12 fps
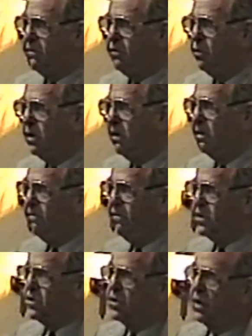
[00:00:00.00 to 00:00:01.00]
If you can
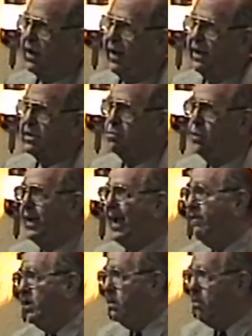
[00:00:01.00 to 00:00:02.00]
visualize what
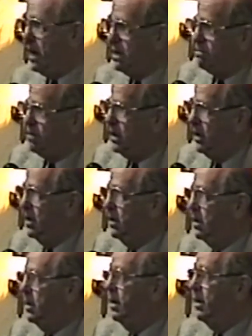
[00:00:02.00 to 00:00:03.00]
heaven might be,
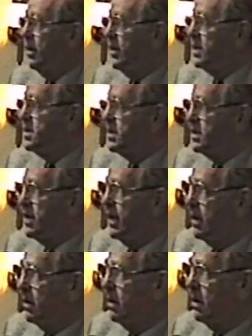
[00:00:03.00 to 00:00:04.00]
this is
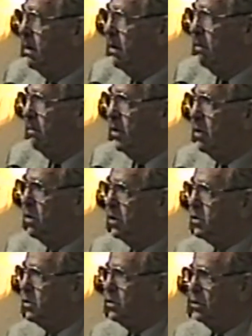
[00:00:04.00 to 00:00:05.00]
it.
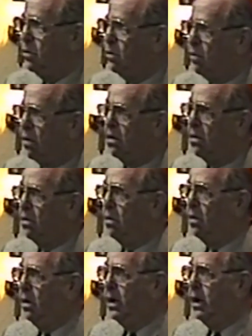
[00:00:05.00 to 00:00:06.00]
Because you are,
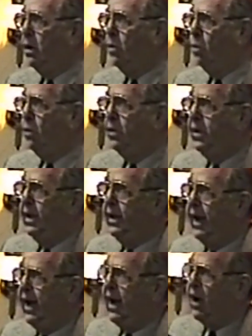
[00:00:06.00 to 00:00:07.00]

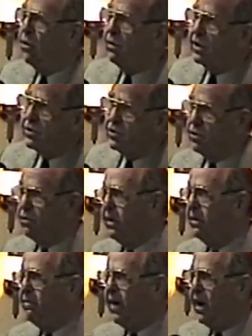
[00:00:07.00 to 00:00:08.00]
the air is your
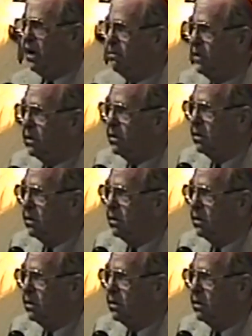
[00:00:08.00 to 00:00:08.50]
environment.